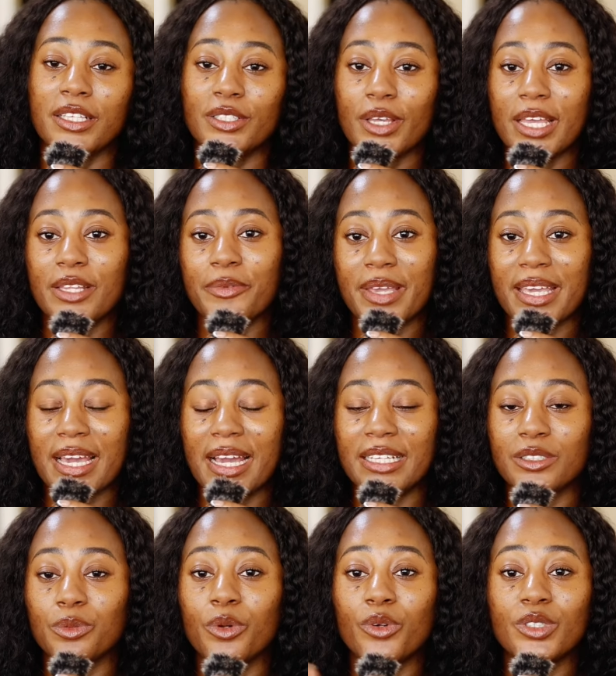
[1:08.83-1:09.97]
So anyway,
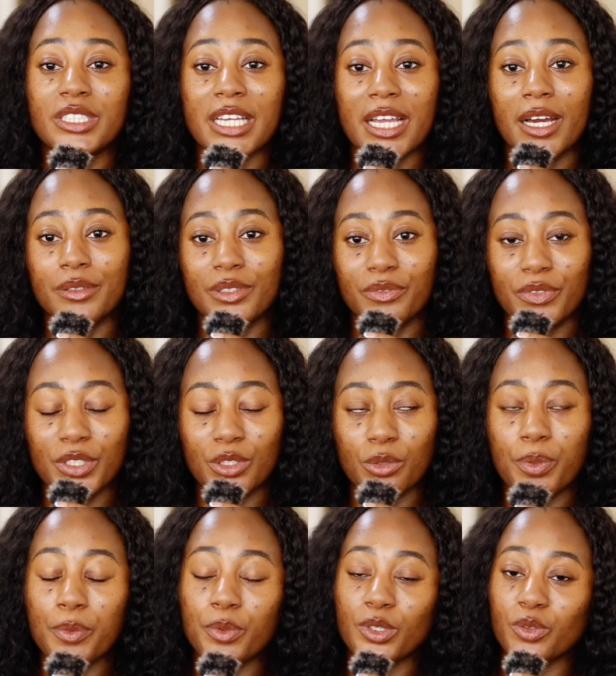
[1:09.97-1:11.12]
guys, we'll go check out the video,
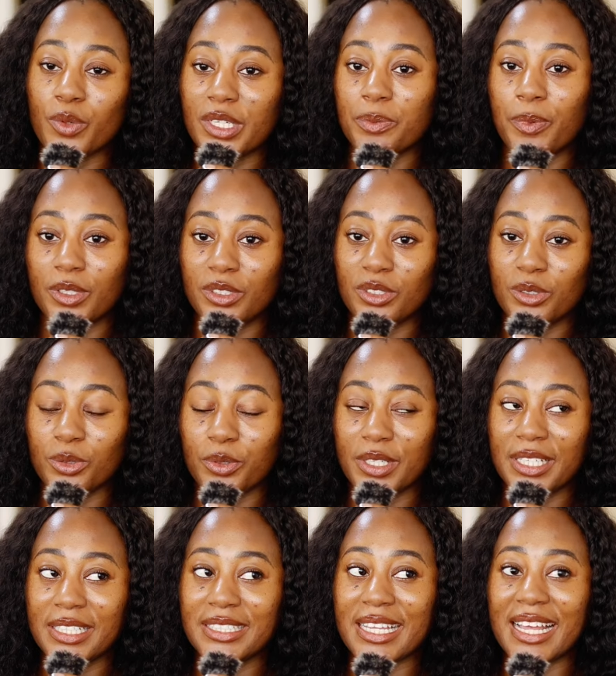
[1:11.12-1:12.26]
people's response to
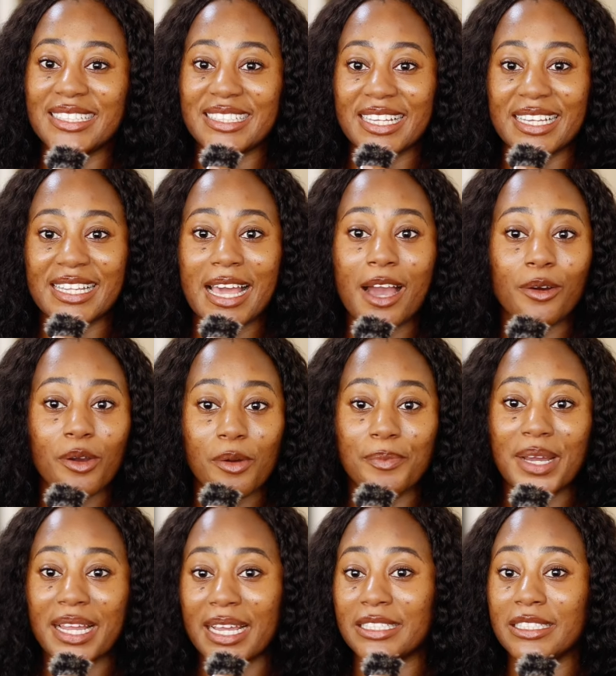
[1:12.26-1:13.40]
it, and then I'll come
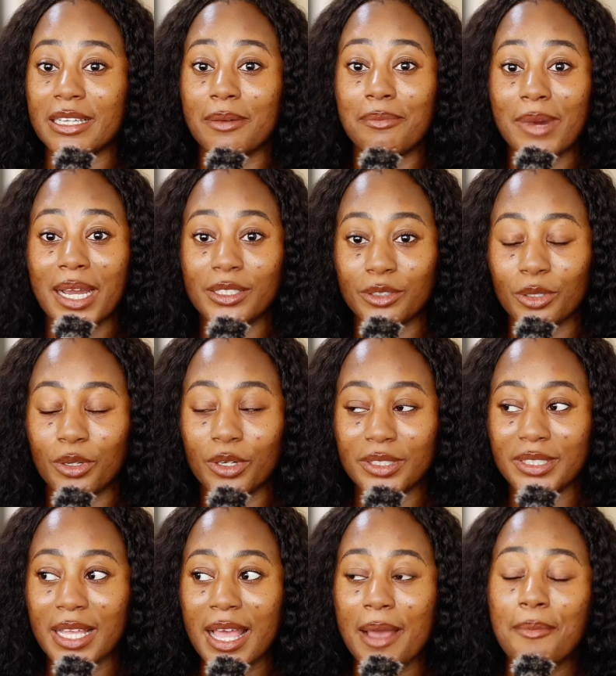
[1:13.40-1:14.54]
back and share my
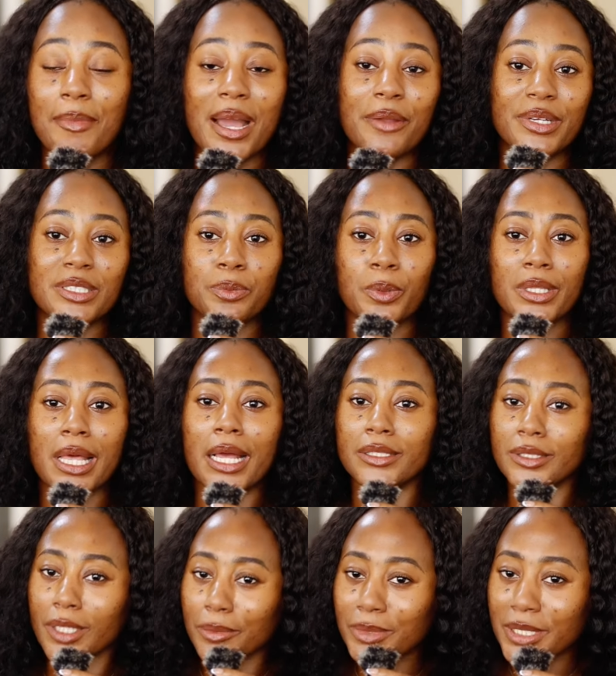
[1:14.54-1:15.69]
thoughts, my response, and
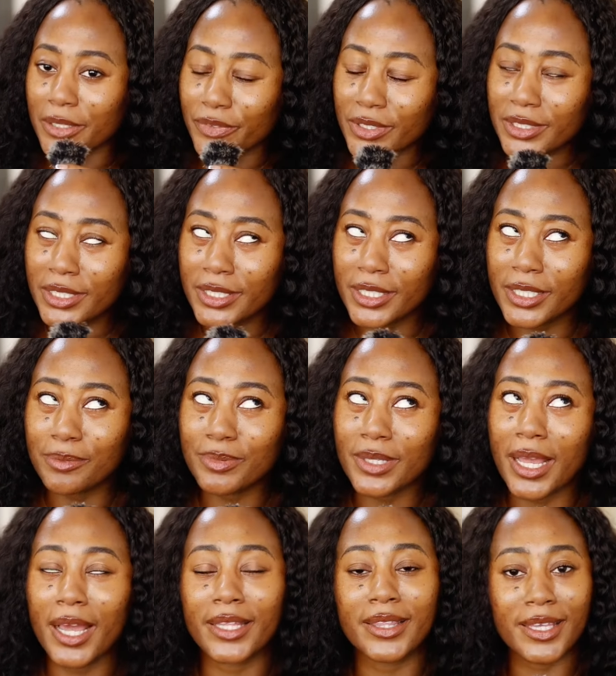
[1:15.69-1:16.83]
some safety tips
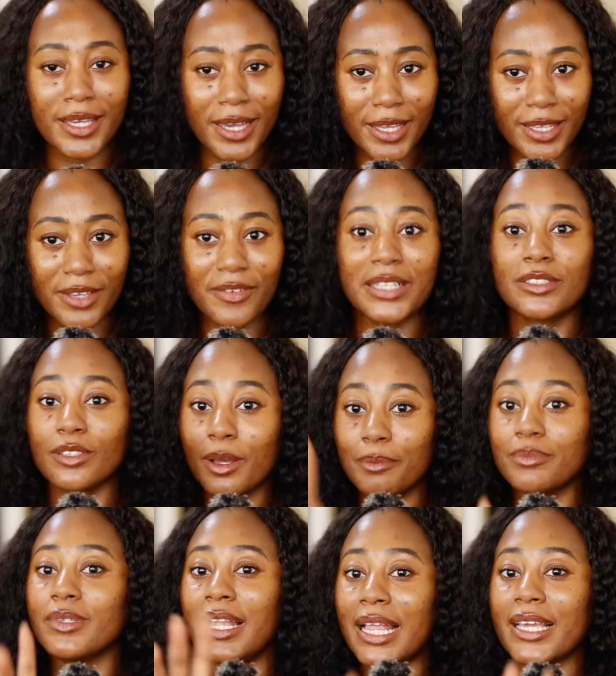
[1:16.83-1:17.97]
I think I give, and
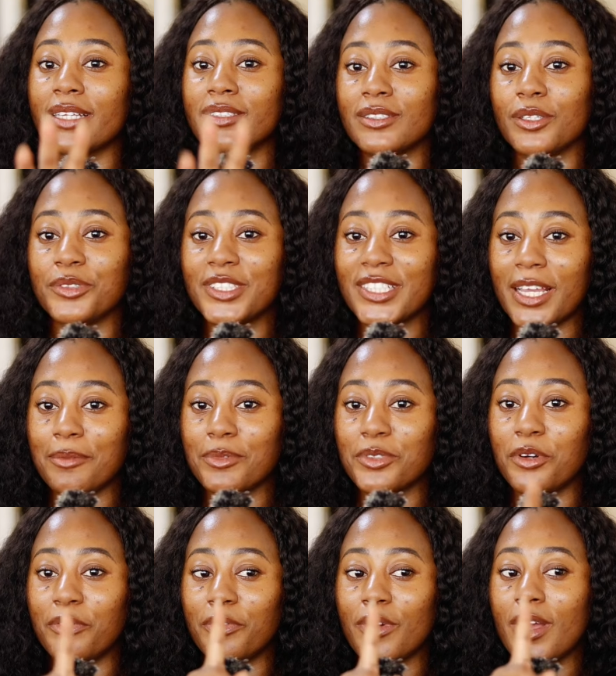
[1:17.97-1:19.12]
some like a story time
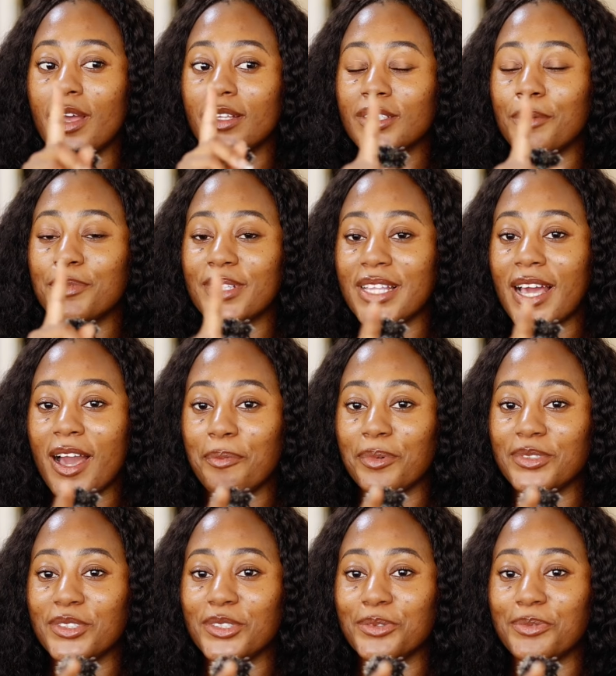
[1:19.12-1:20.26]
too of something that
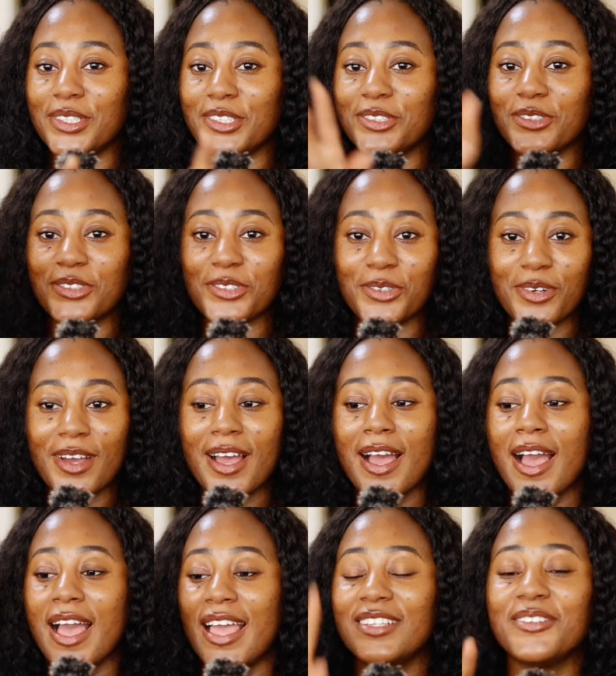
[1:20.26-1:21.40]
happened to me too. So
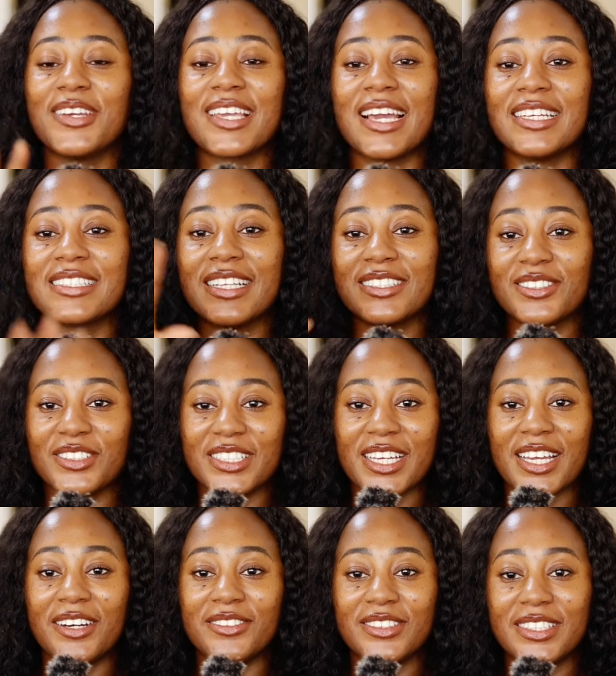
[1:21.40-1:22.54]
anyway, guys, let's go
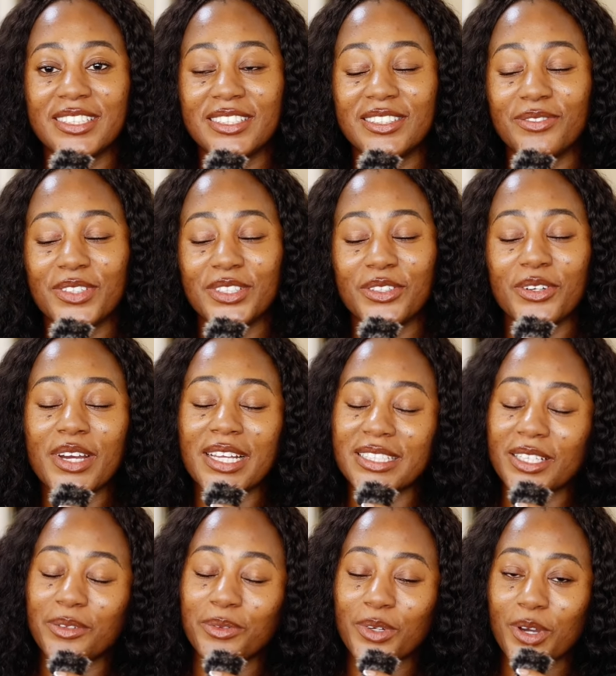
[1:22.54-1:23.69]
check out this video and
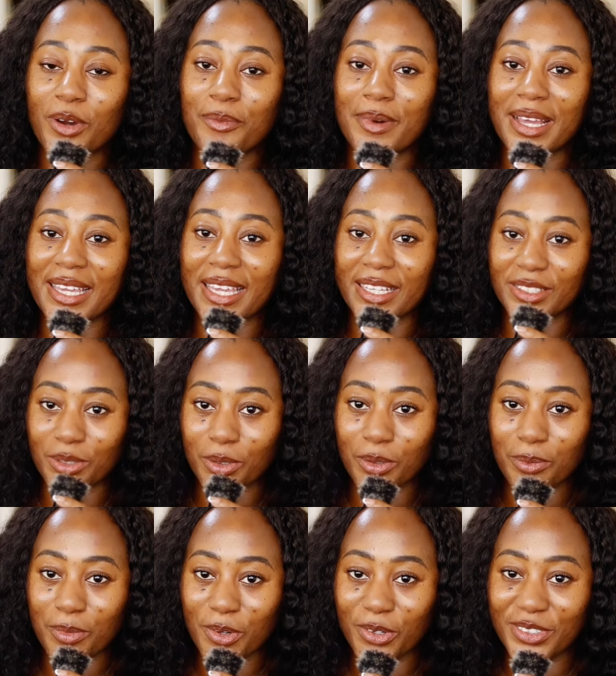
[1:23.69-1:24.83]
then we'll come back and
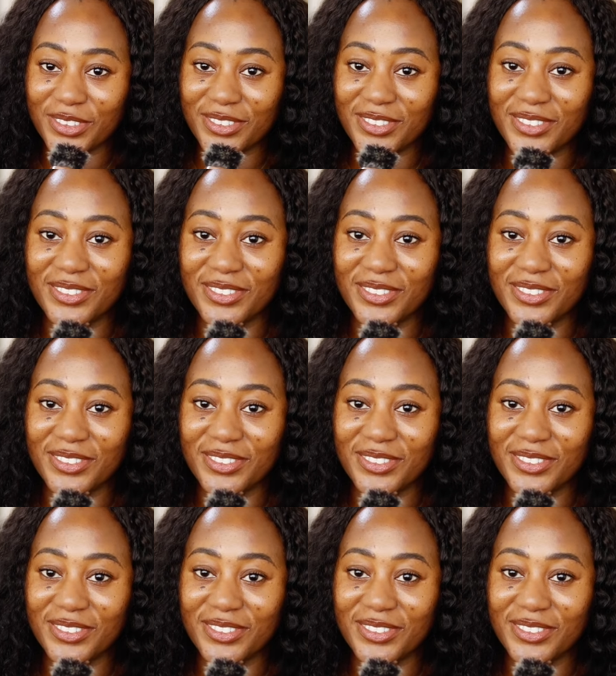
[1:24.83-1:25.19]
talk more.